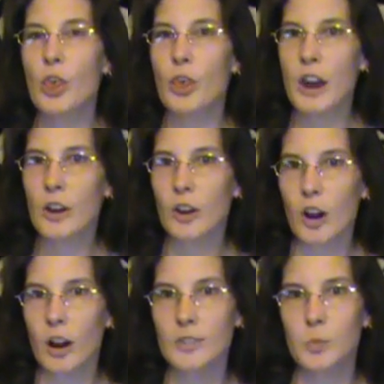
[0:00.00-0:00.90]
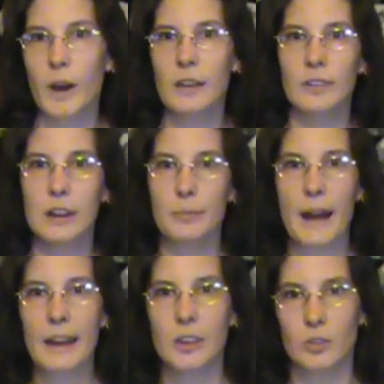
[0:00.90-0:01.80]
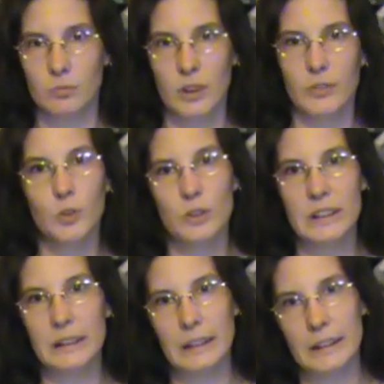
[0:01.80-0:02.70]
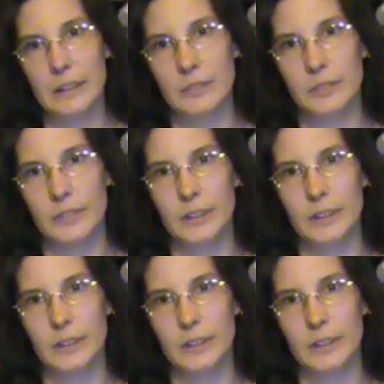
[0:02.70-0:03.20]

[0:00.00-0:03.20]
their God's way of getting back at you. If you didn't live